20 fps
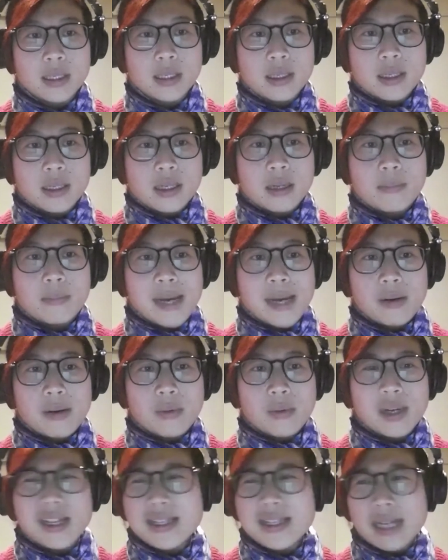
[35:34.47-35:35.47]
about
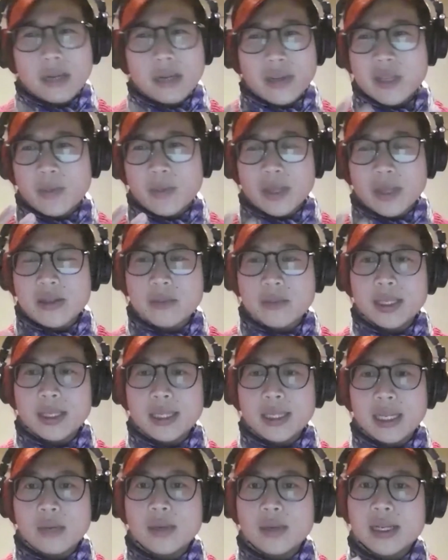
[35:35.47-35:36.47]
what is our
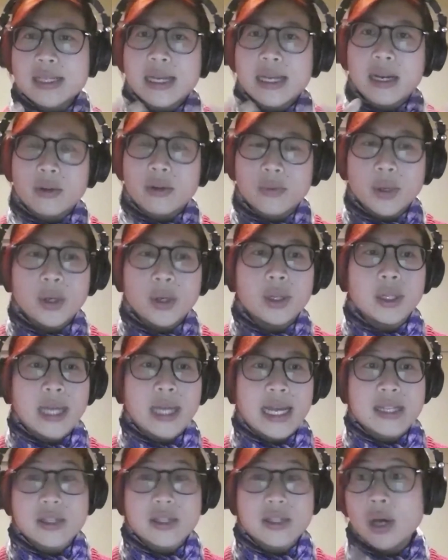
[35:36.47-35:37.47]
responsibility, what is our role
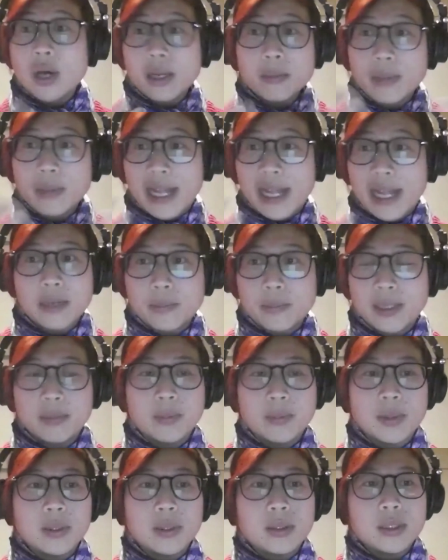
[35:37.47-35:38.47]
as non-Black
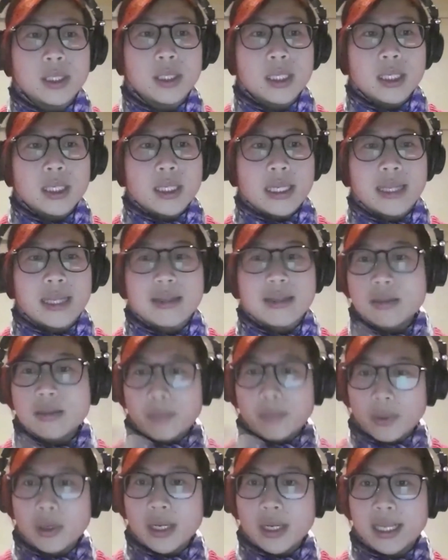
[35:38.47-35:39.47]
people in
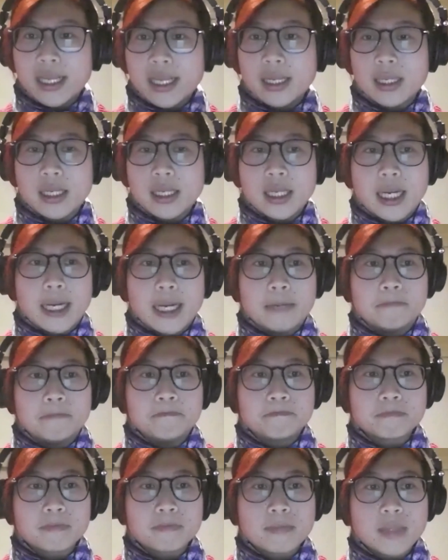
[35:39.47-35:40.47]
supporting
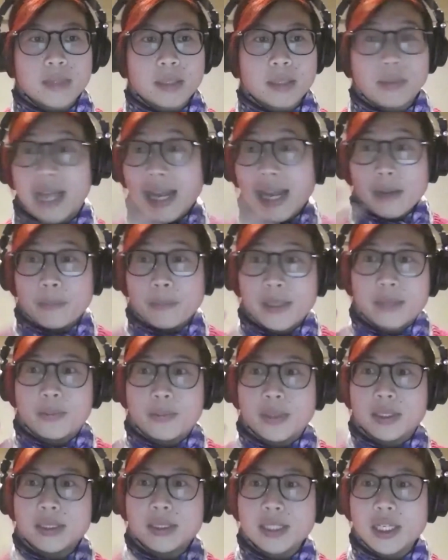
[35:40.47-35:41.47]
Black
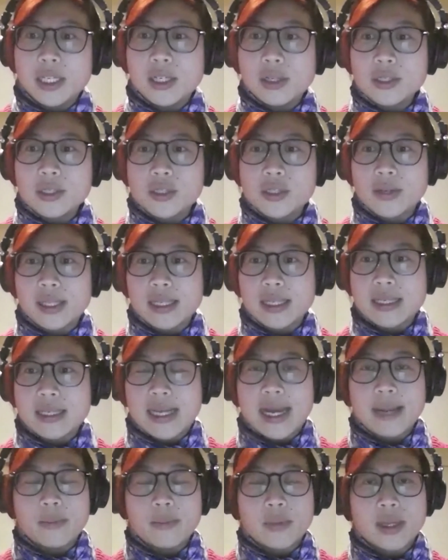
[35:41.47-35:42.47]
people, you know, during this
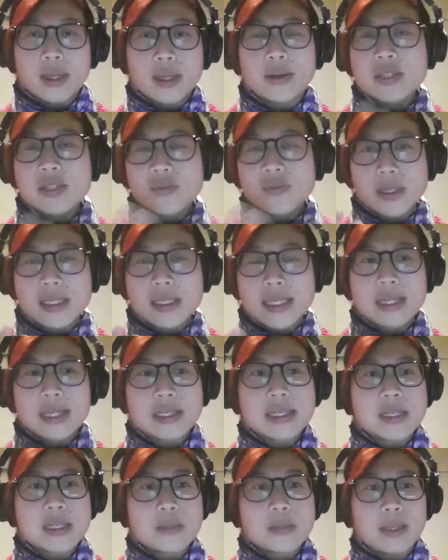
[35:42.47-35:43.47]
time, whether it's First
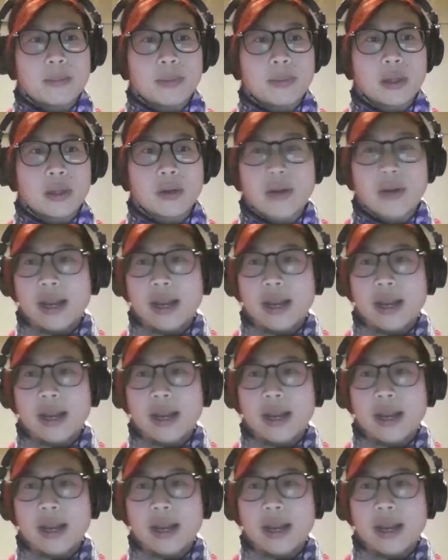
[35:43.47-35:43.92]
Nations people or